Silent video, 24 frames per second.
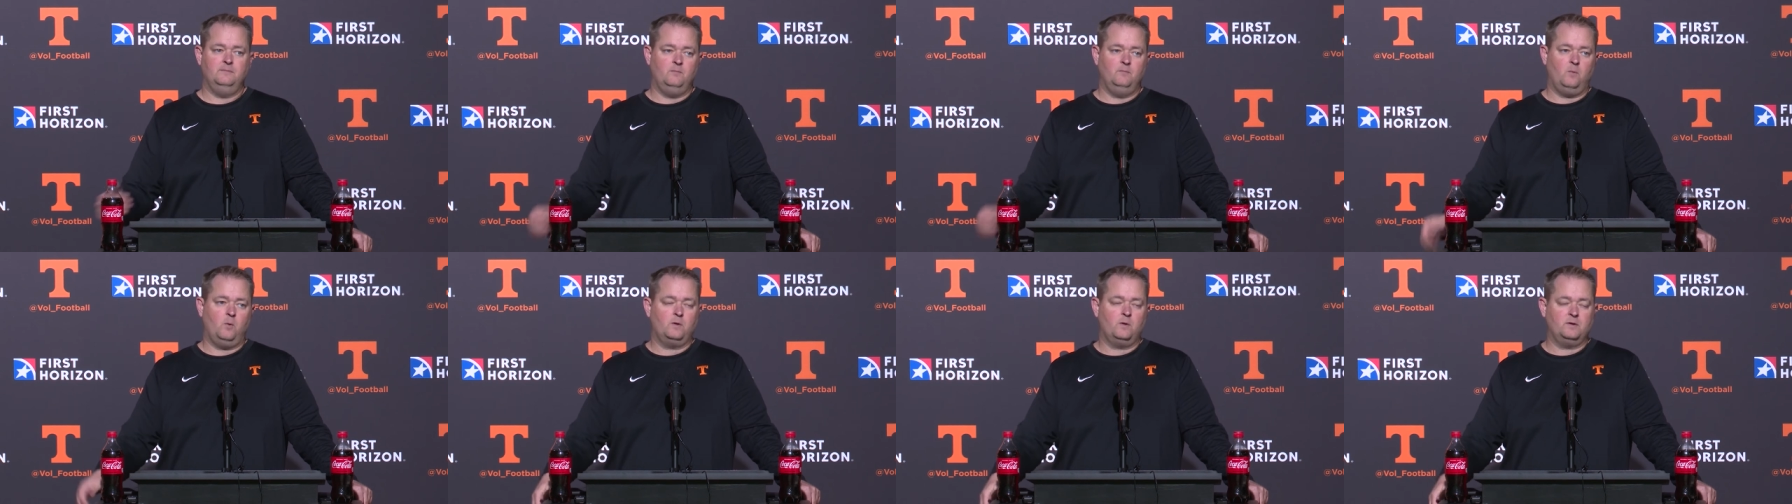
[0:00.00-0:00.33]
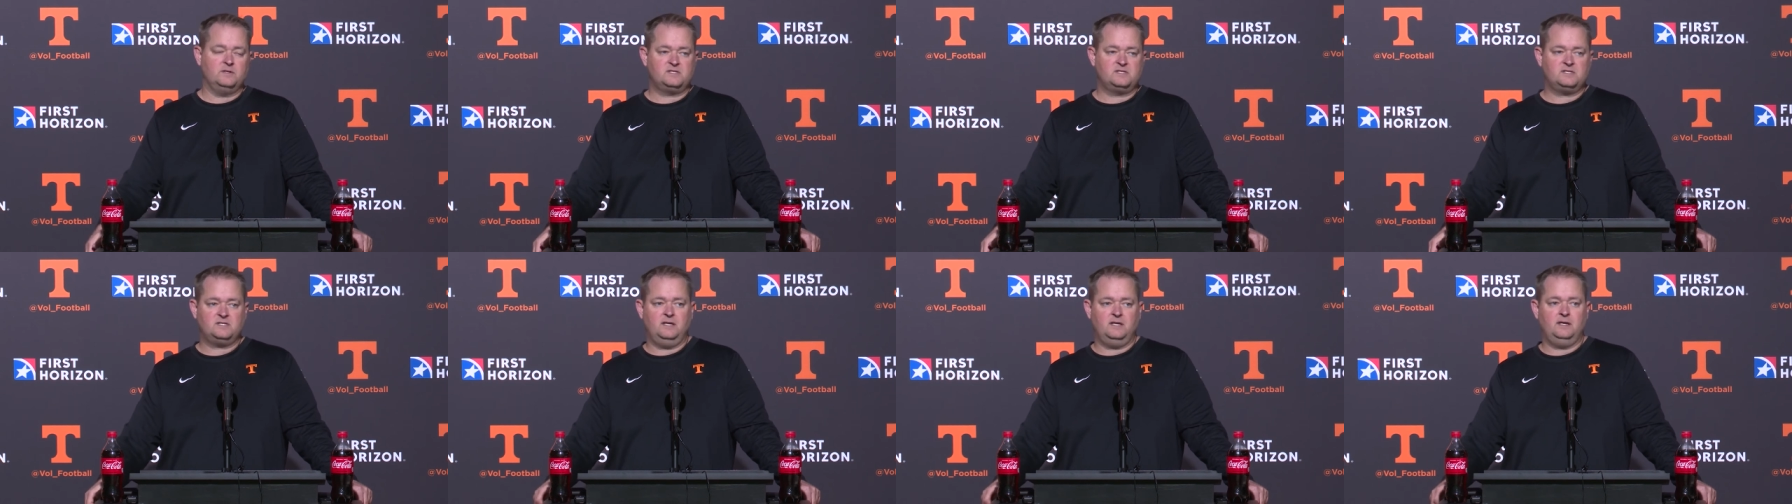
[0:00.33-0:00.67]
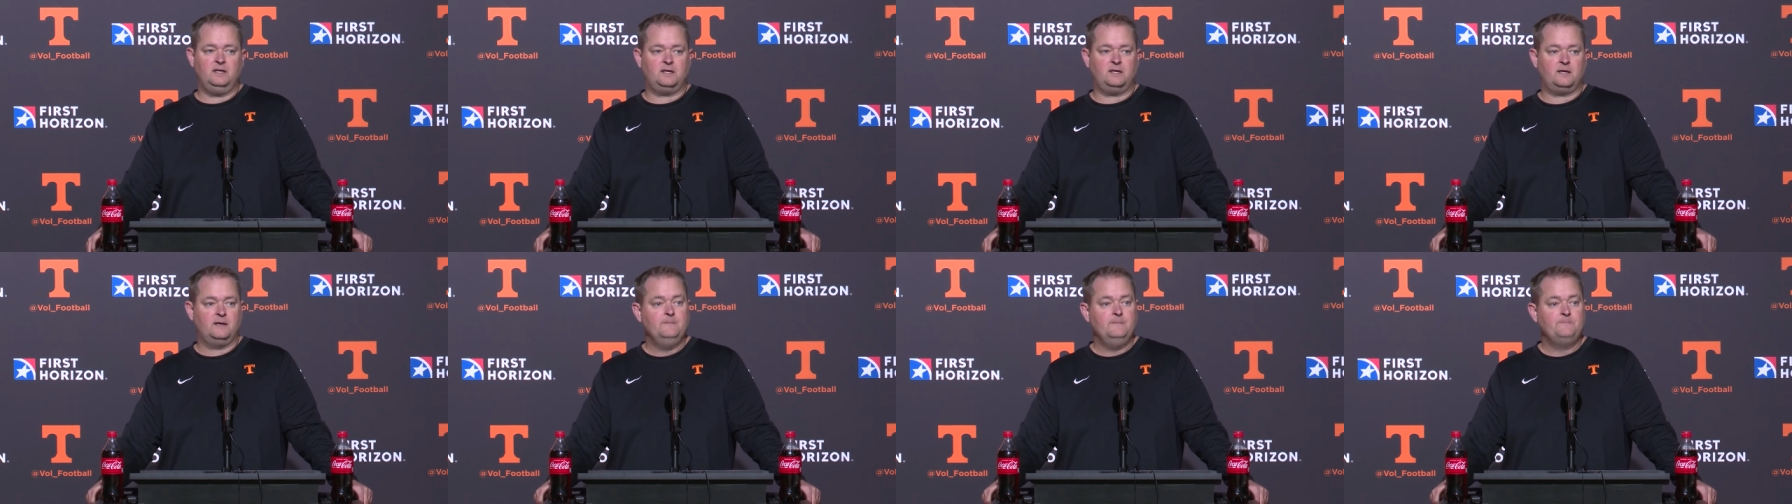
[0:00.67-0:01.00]
more in
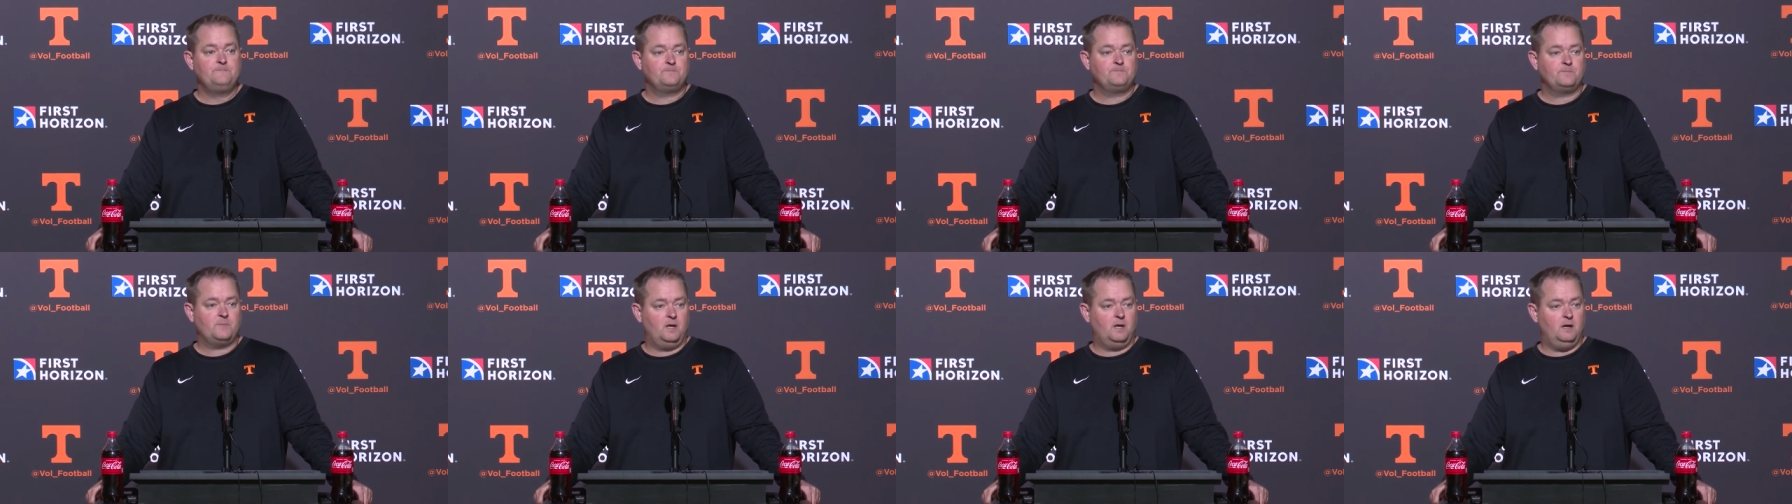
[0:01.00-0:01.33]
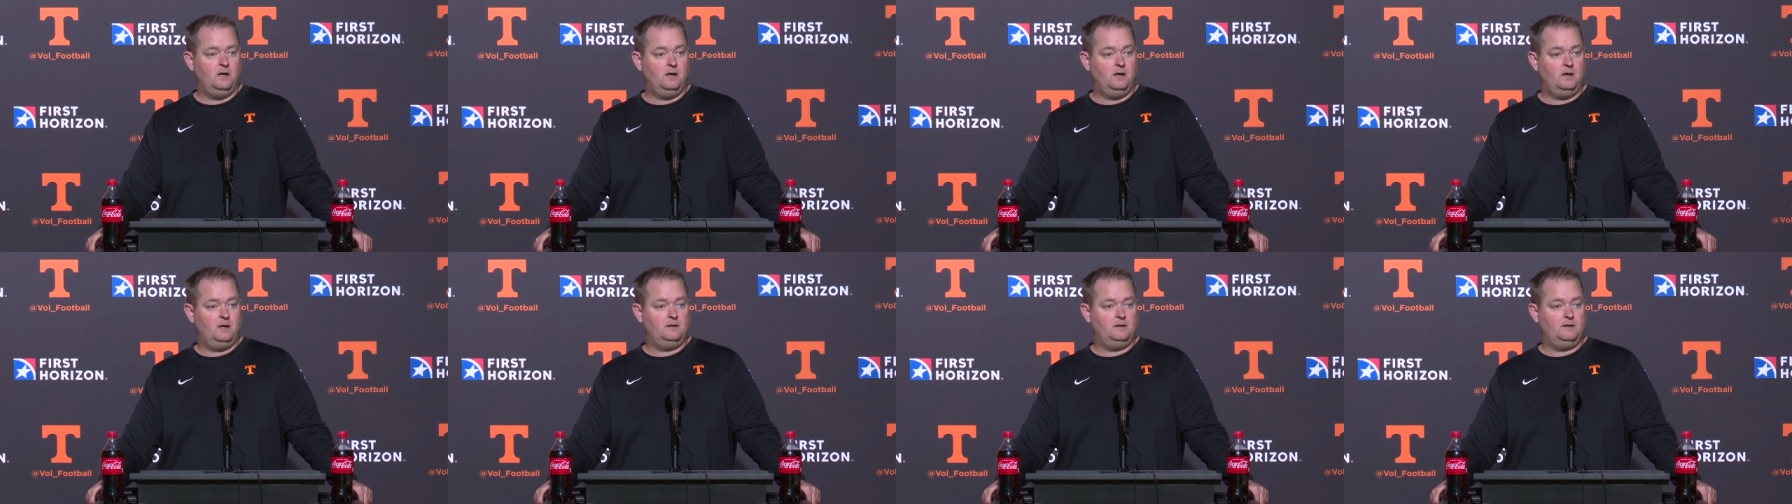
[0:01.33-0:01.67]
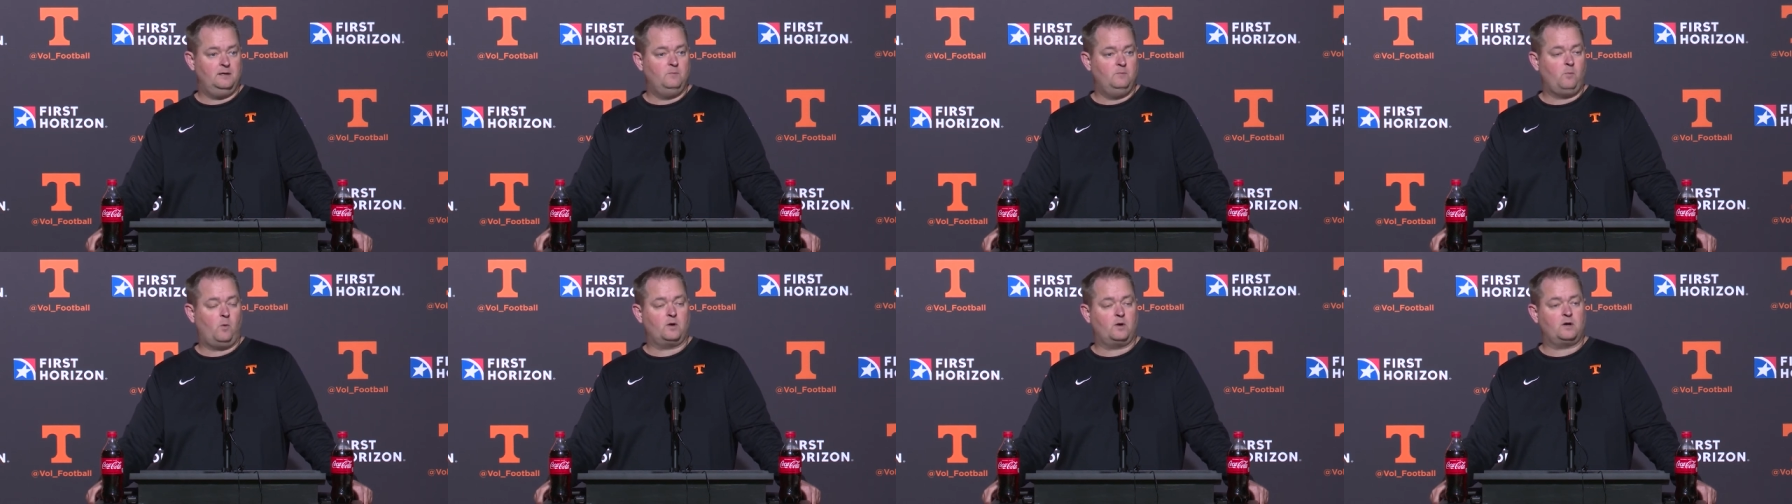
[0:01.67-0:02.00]
sync
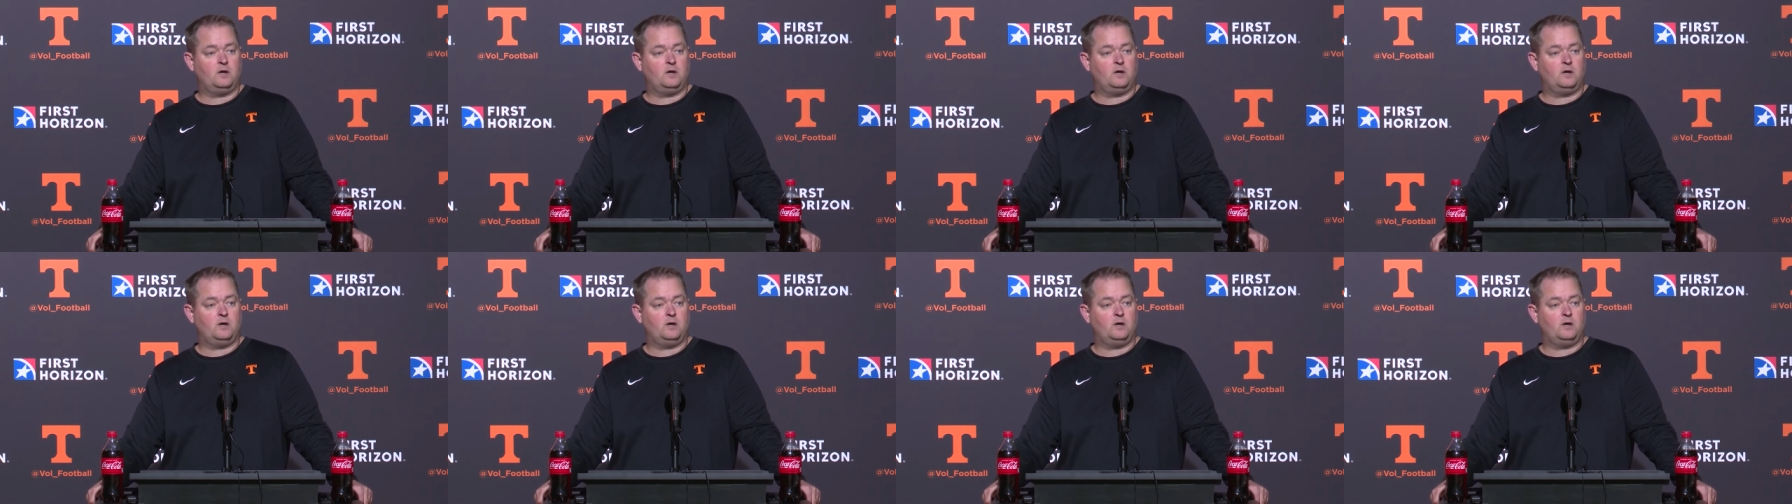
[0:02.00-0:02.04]
and more